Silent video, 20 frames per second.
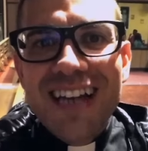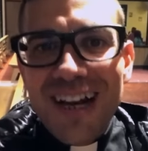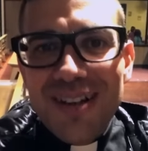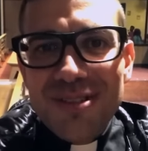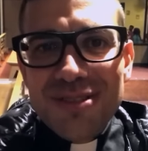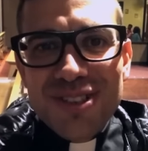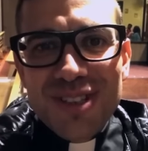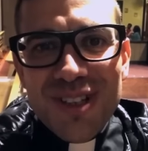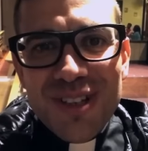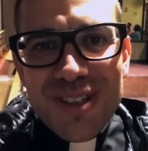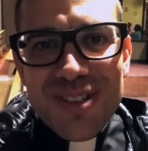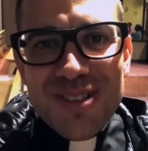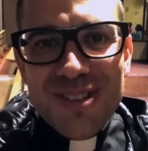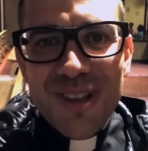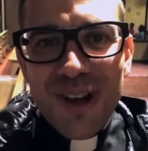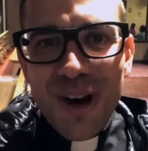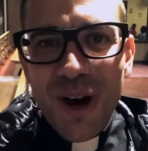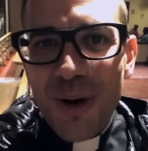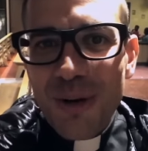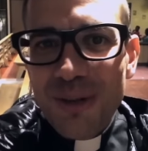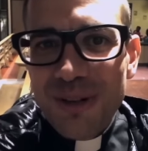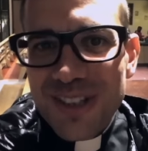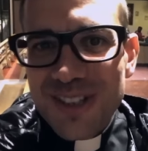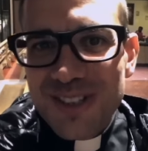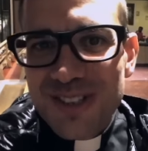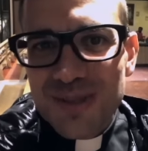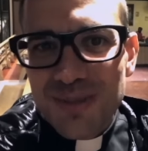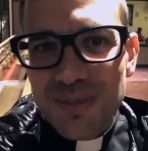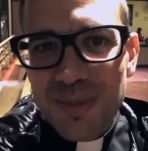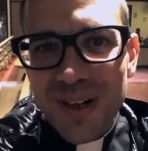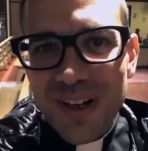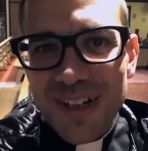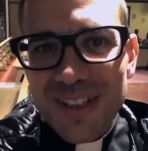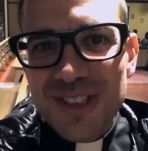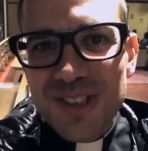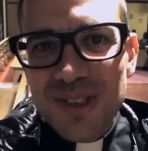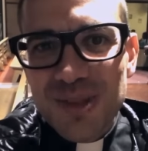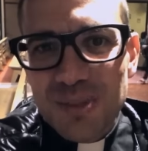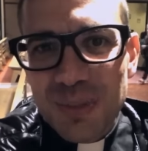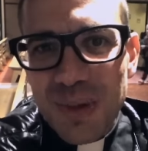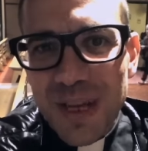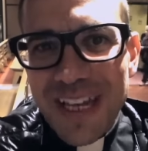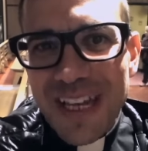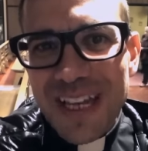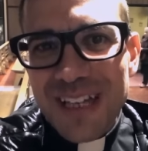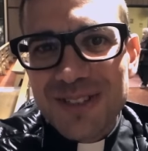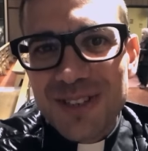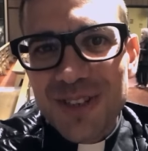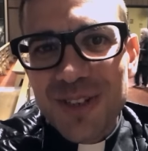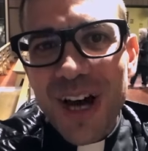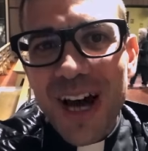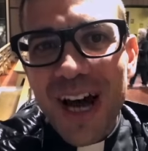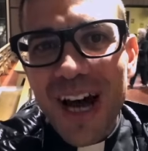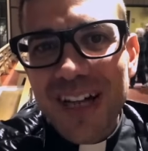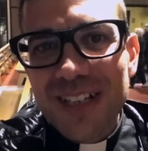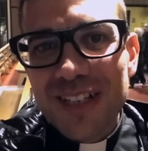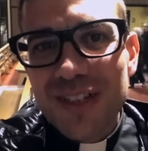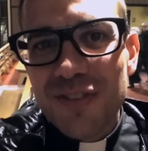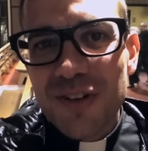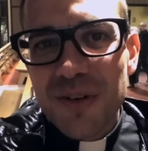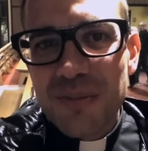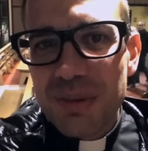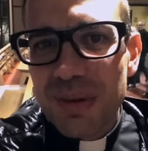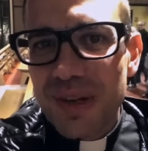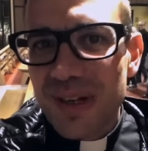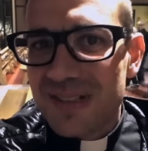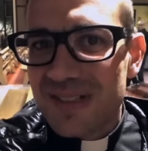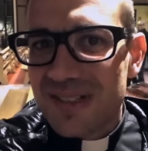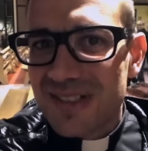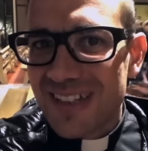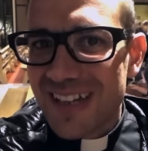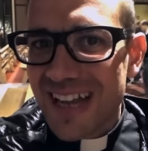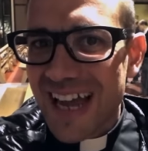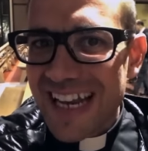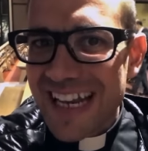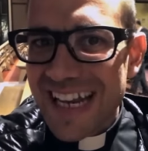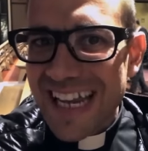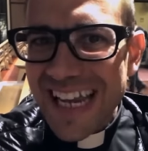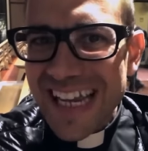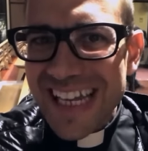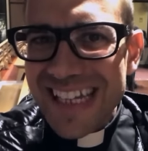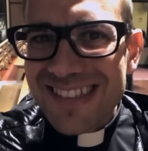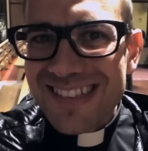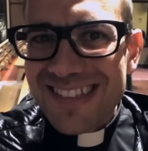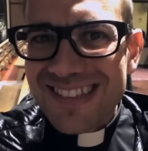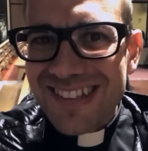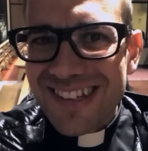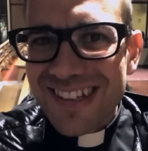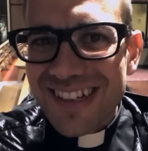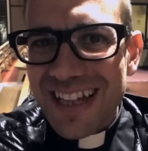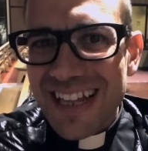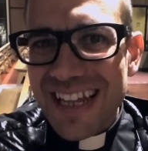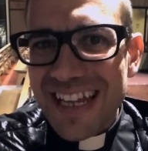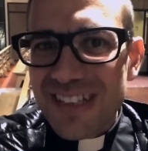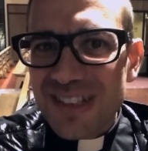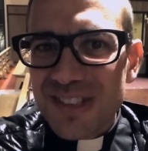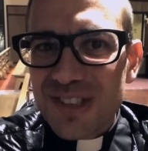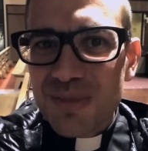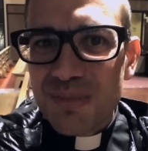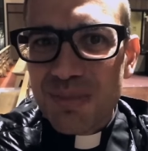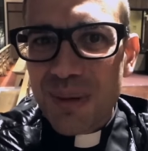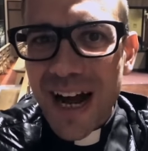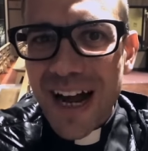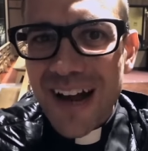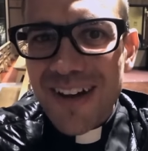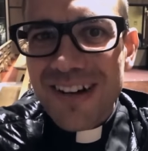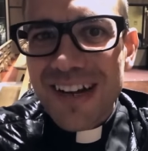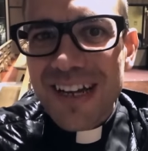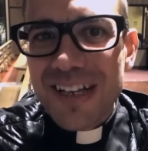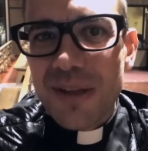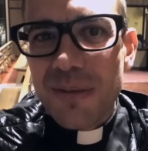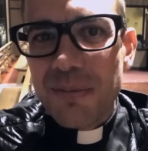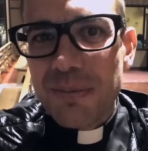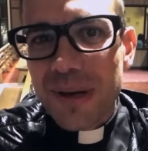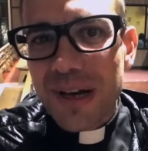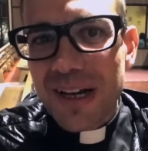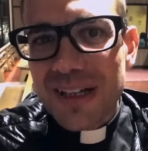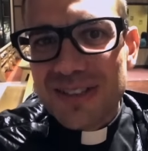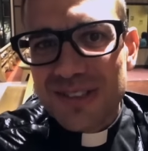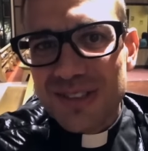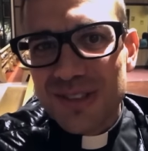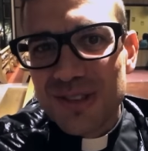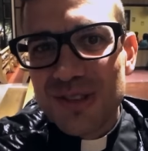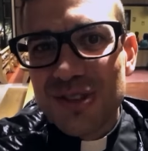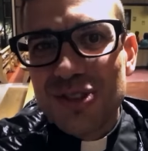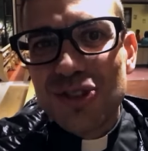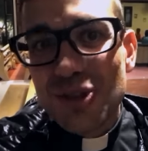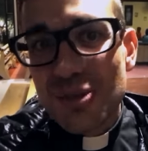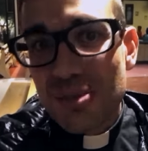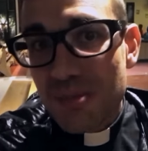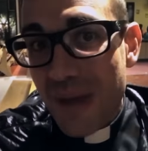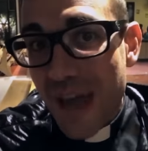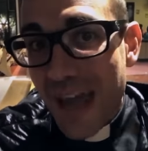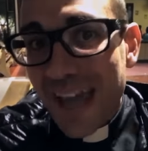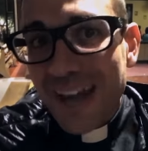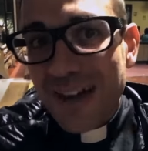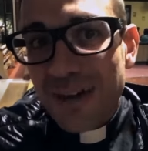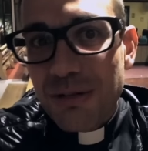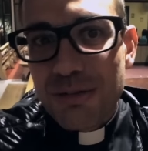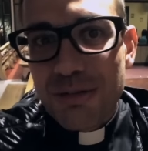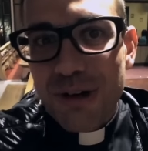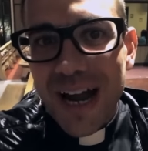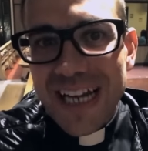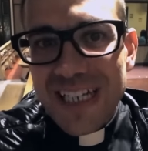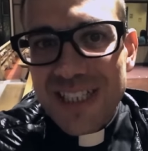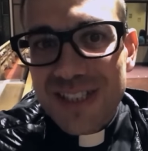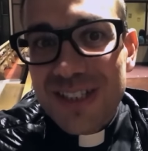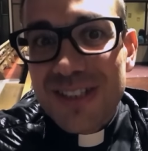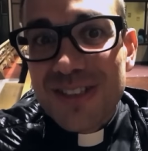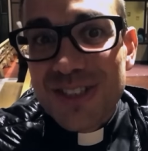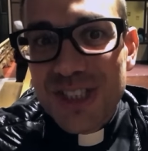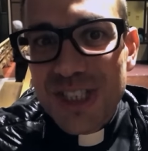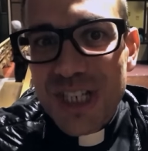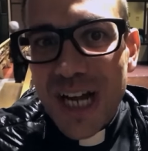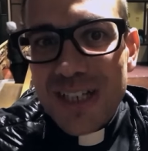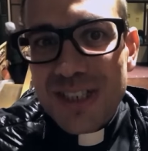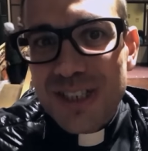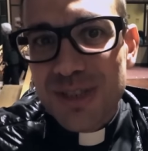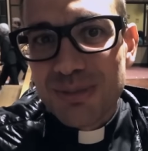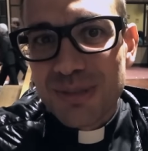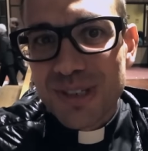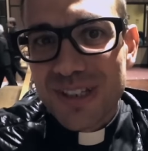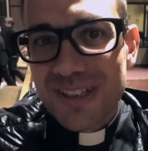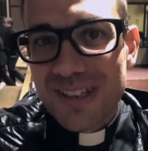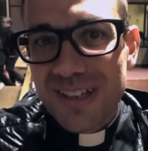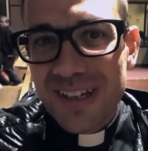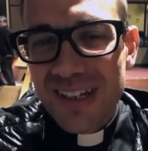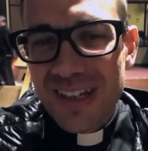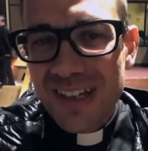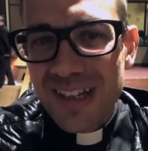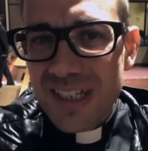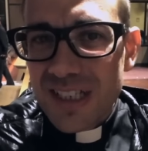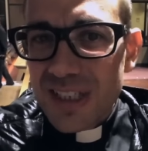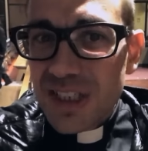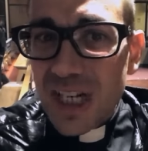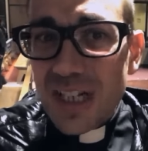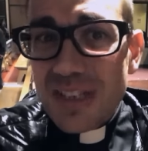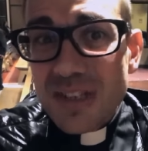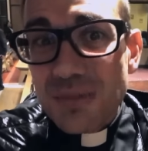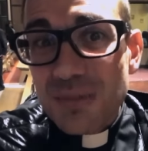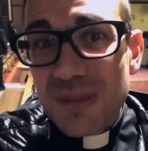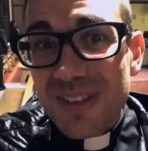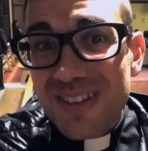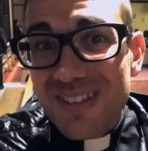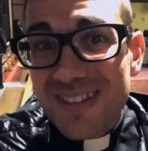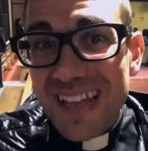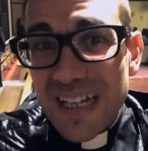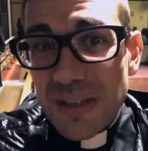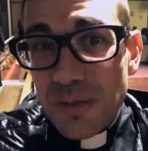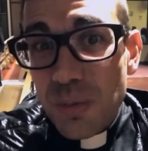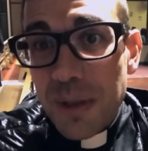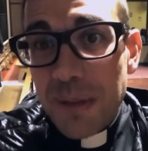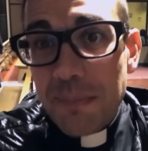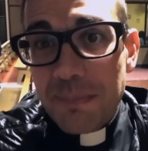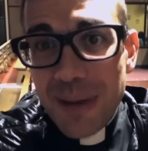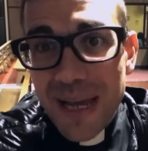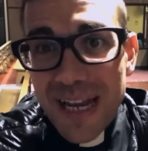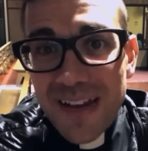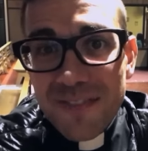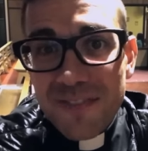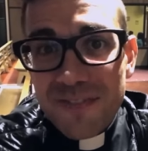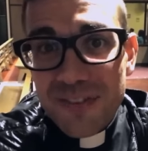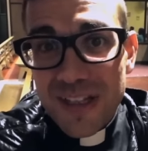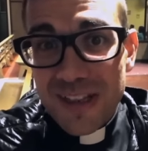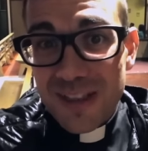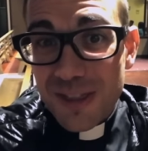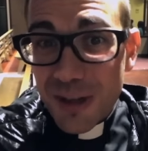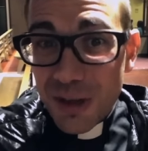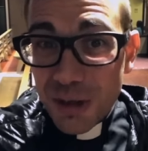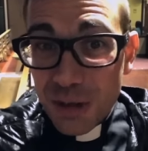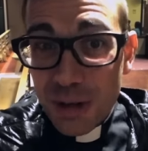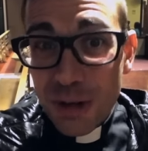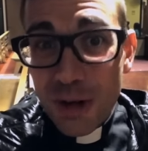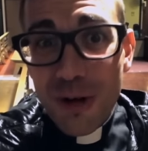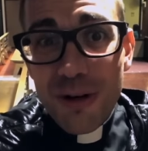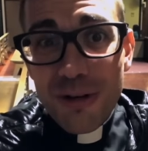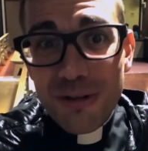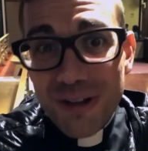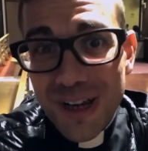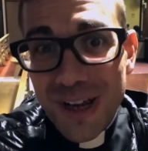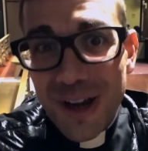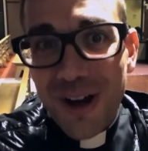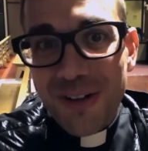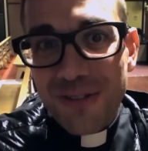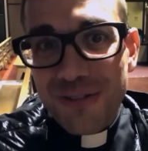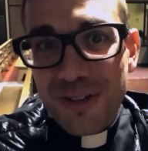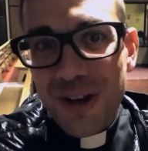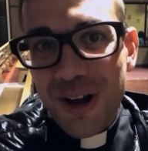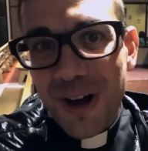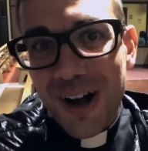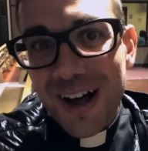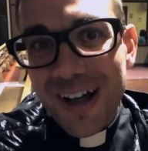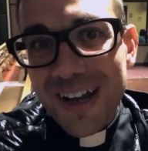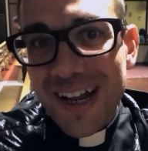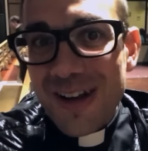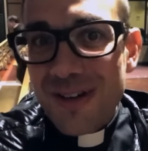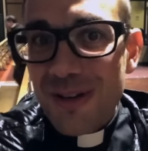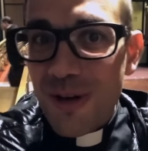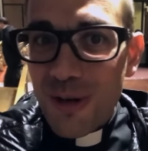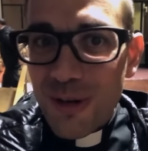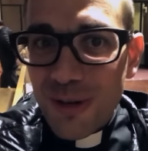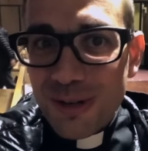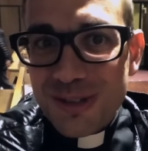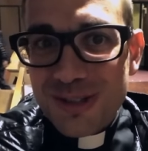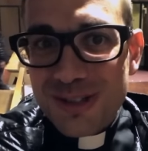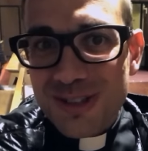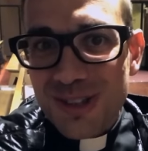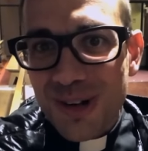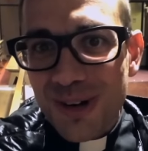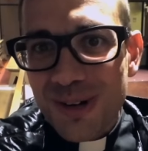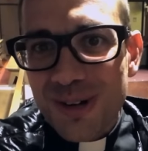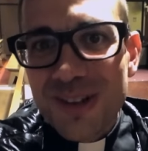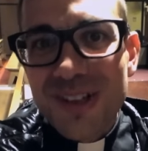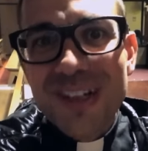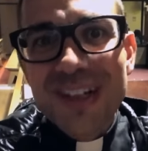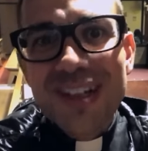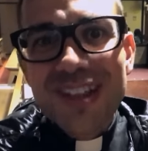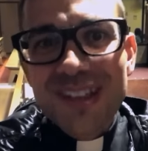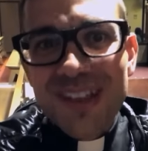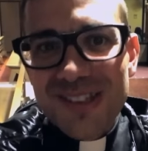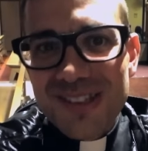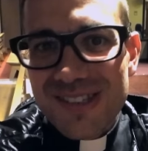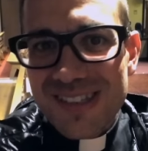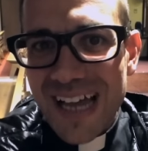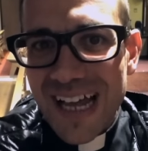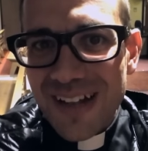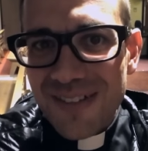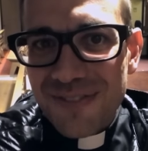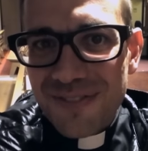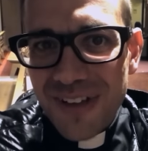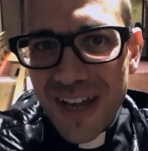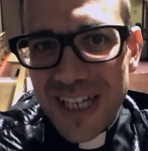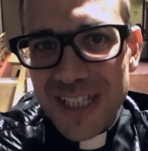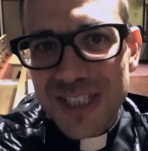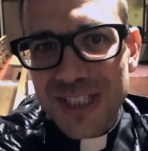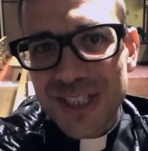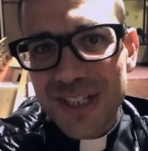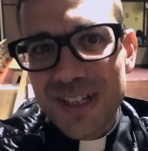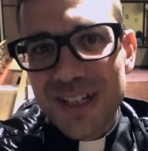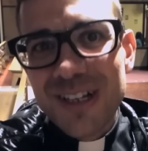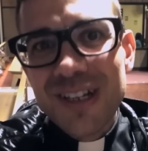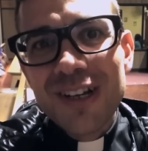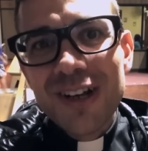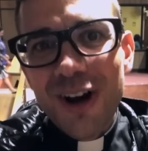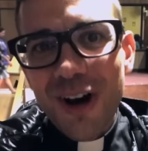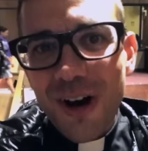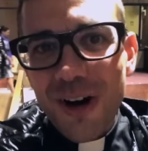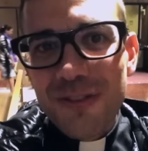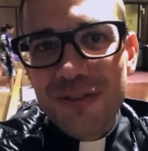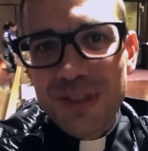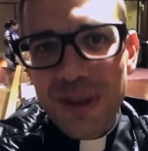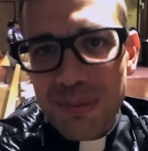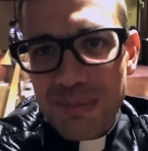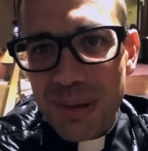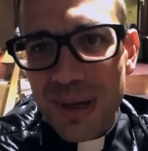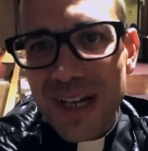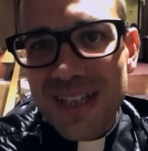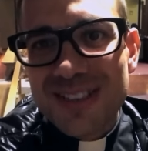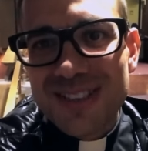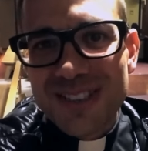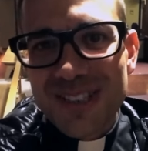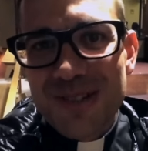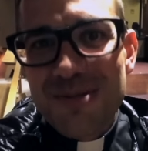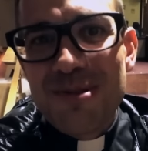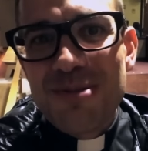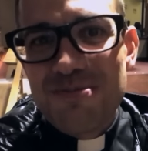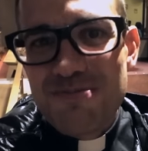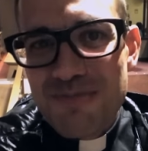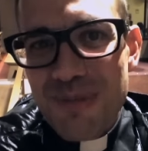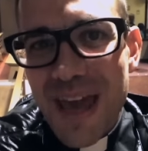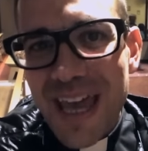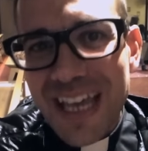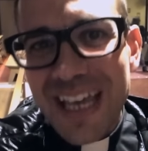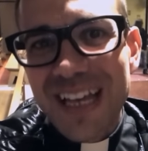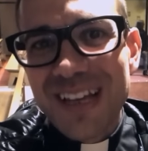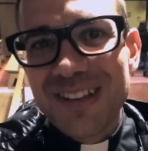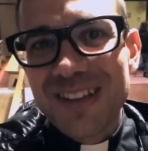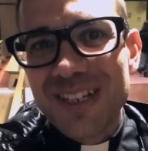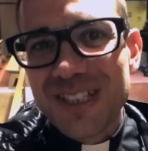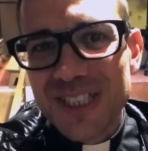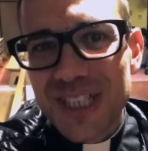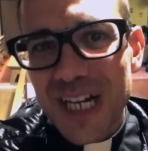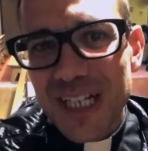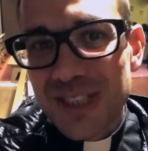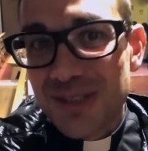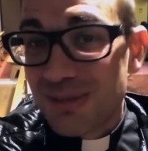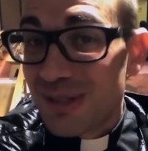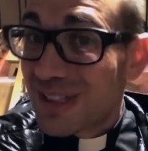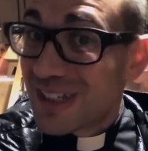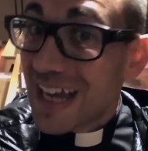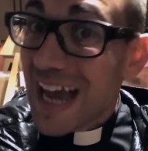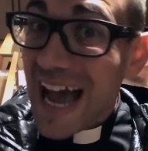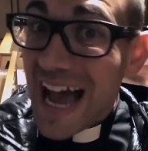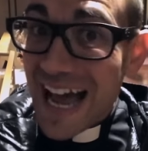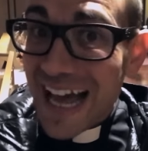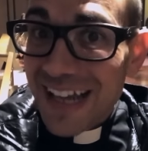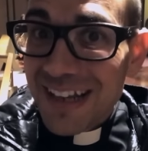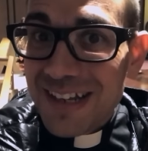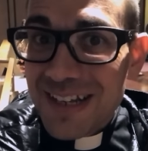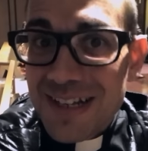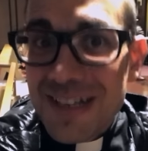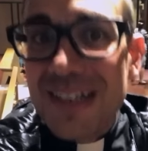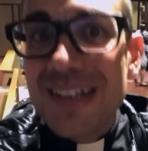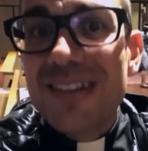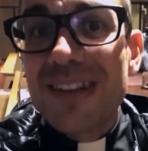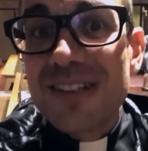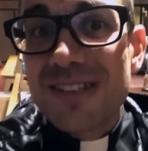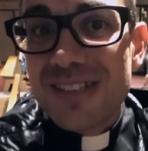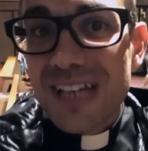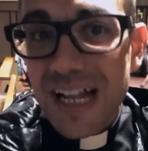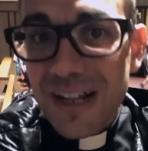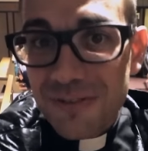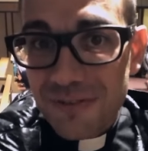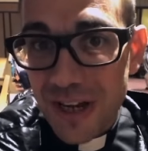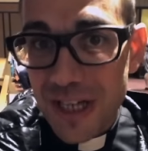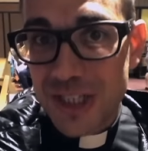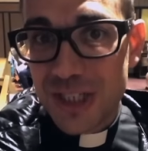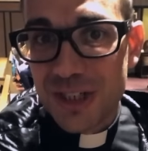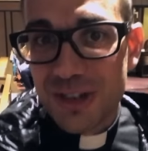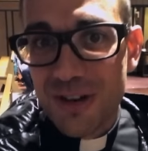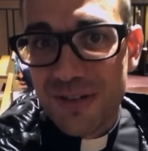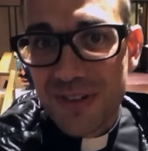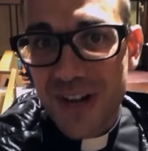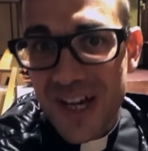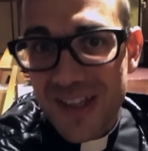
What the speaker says: Counsel is the Holy Spirit speaking to the heart of a person and instantly inspiring the person to make right judgment. Judgment that will benefit the glory of God and also the salvation of the person making the judgment and the salvation of